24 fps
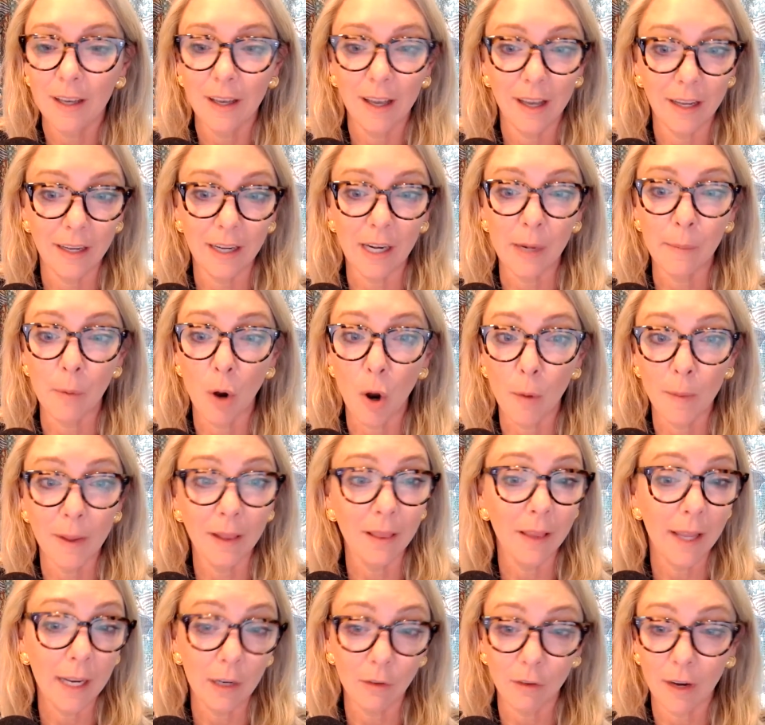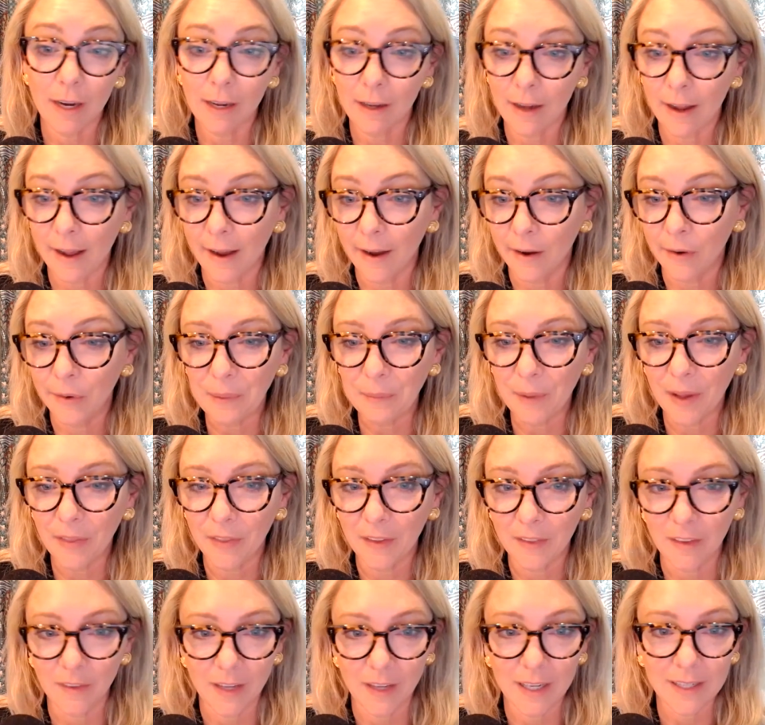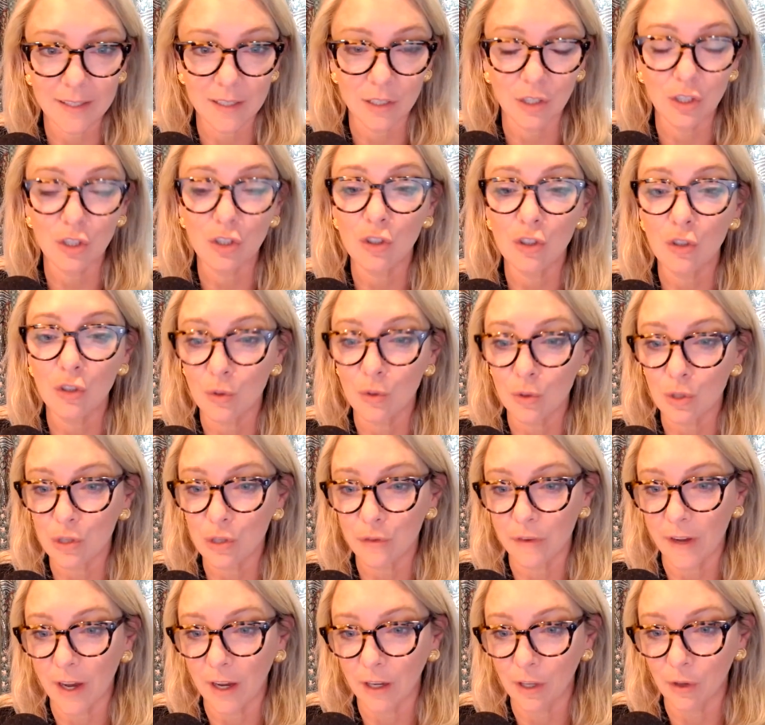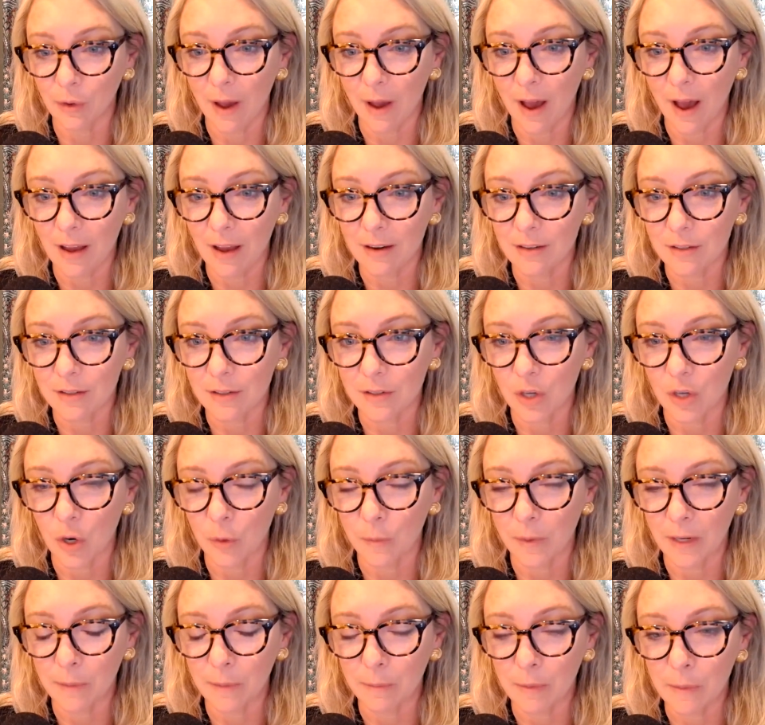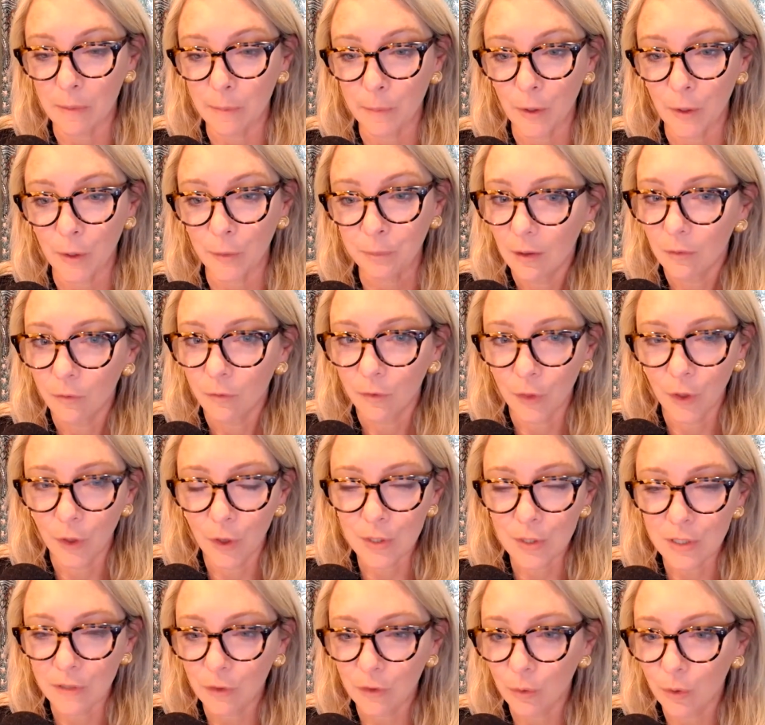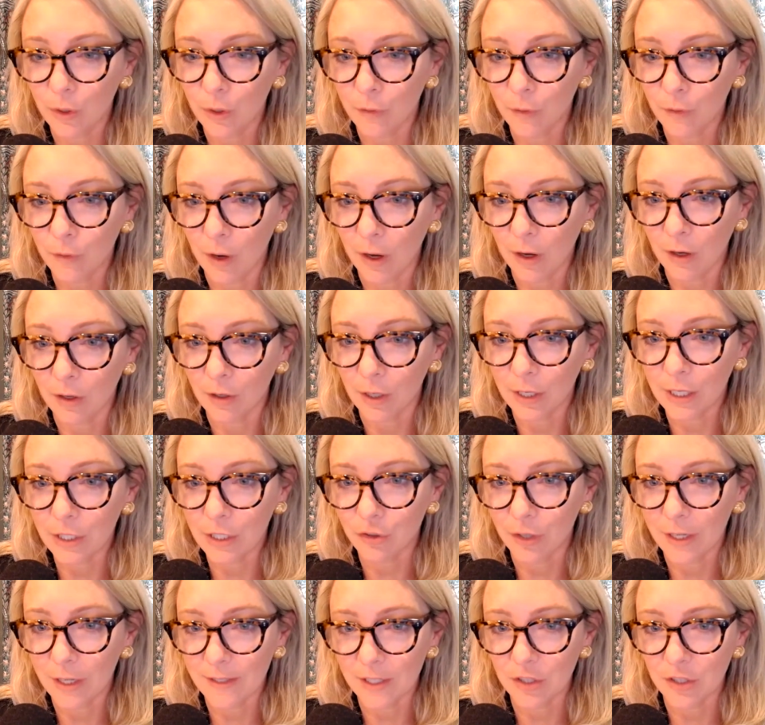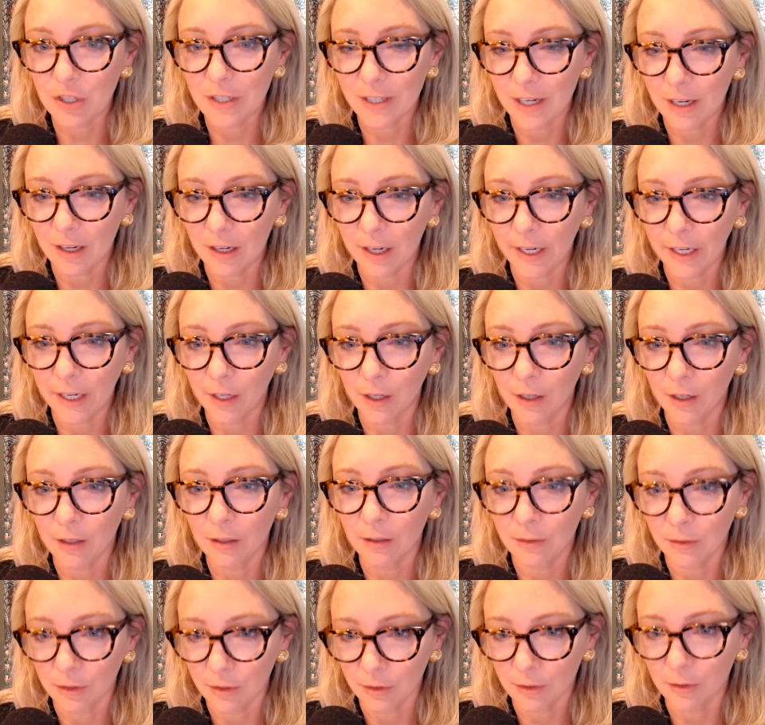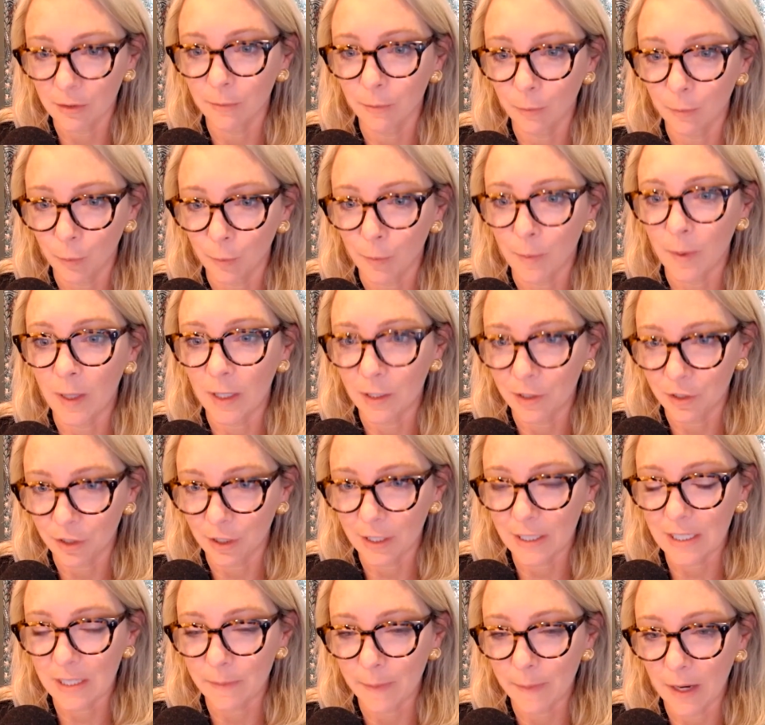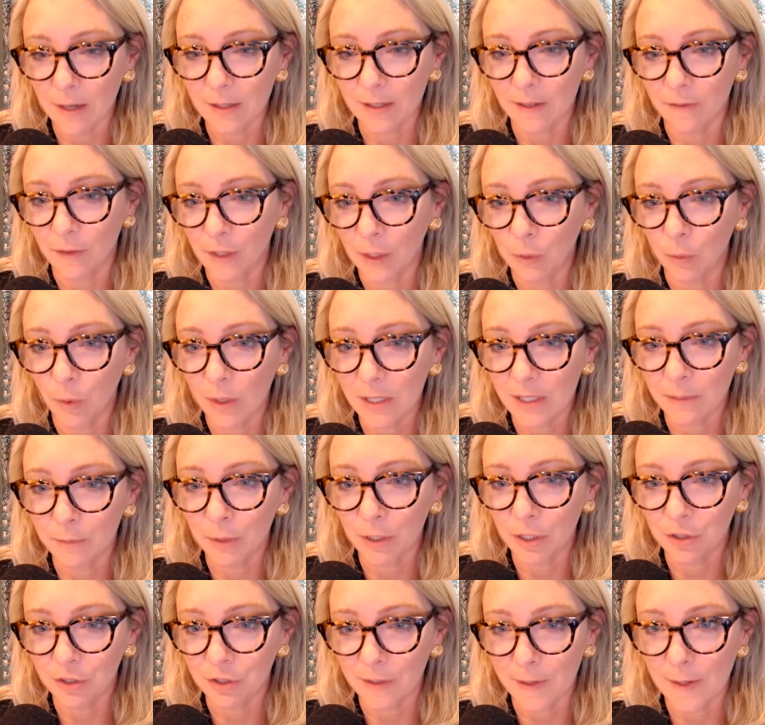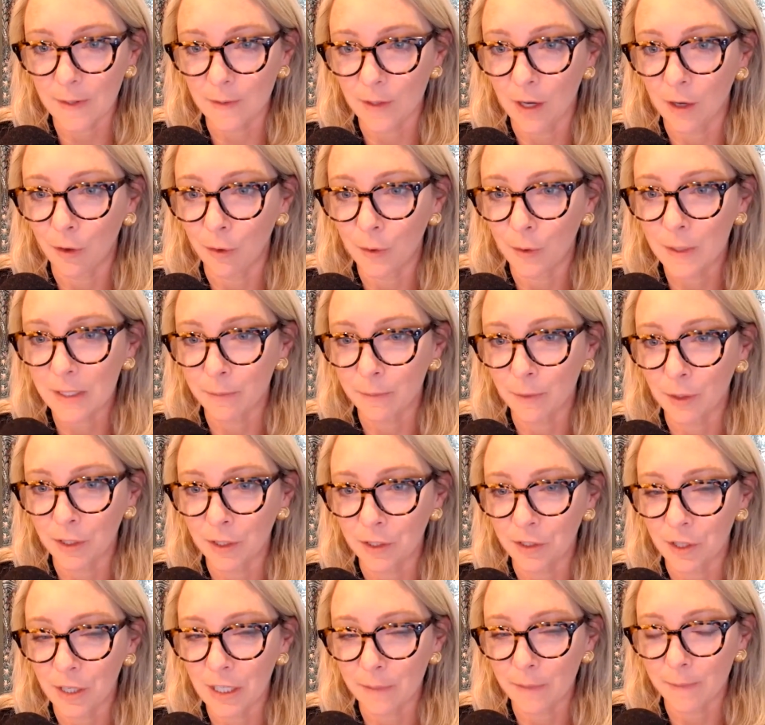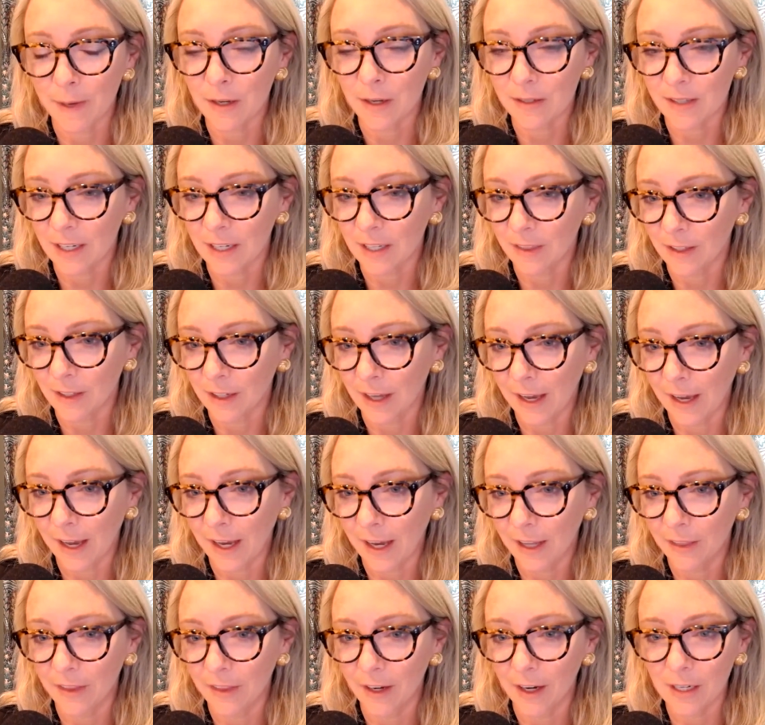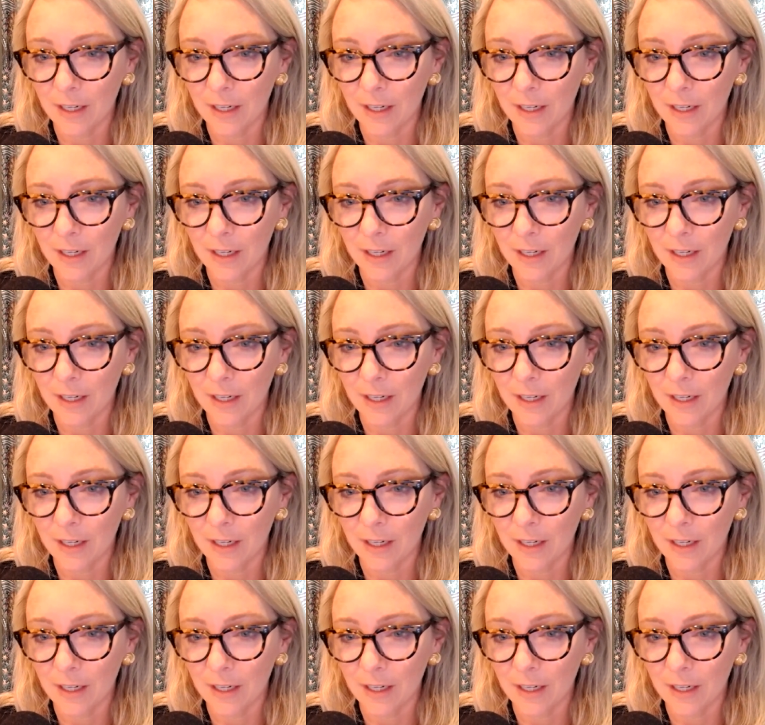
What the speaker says: And in a moment like right now, I think that that's a huge value add to so many people. For those of you who have already transitioned, Terry, your military spouse, I feel like once military spouse, always military spouse. Anything to add there